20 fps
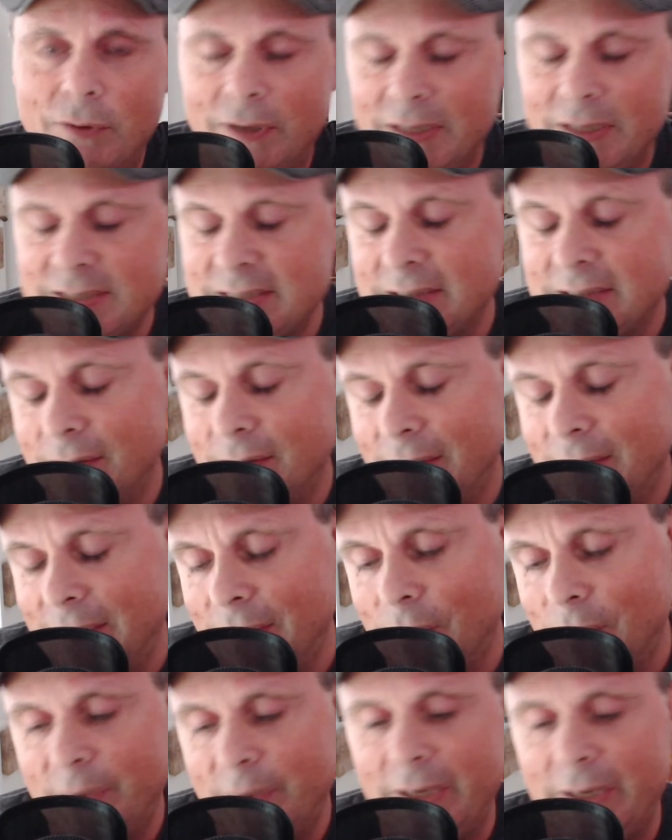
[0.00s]
Like I said, don't know how
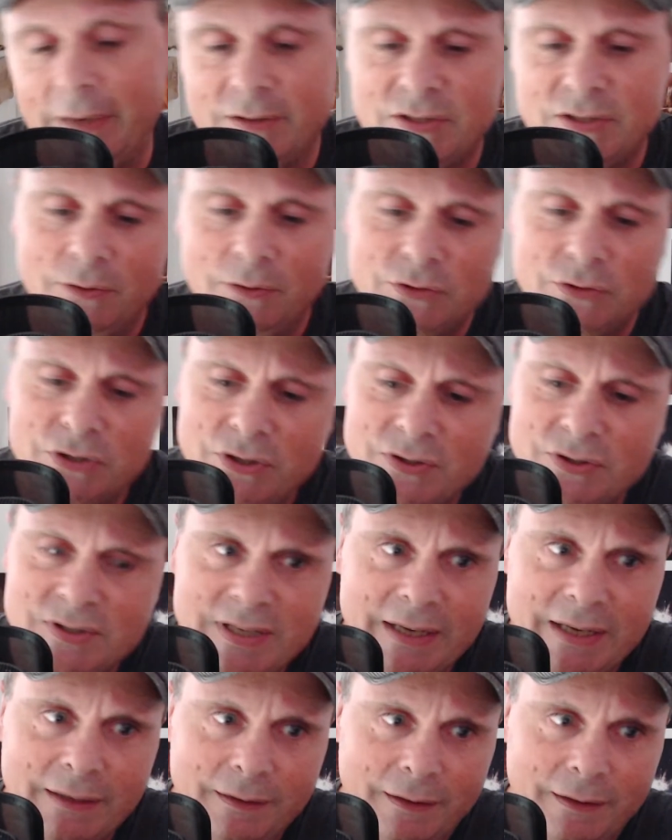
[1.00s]
long we're going. So
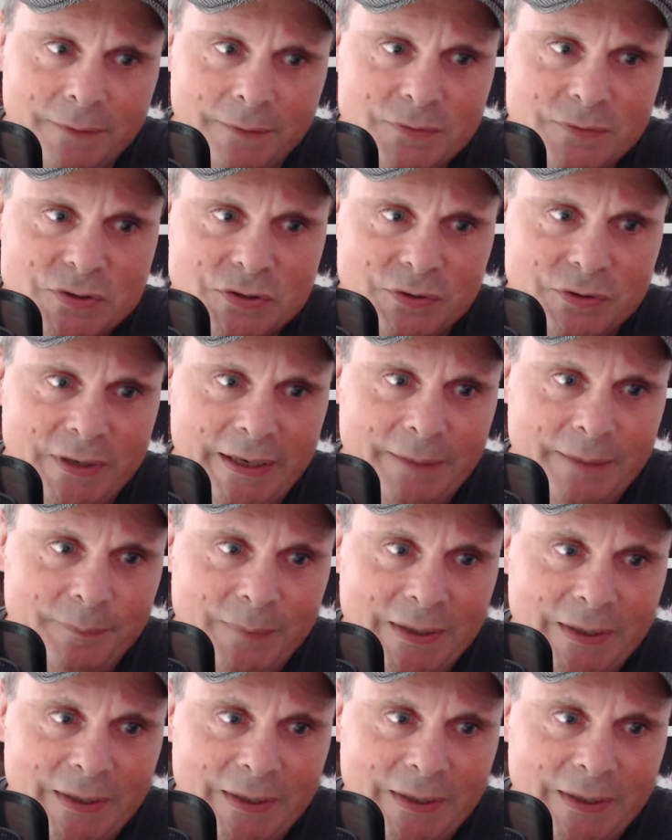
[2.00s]
Tuesday live stream,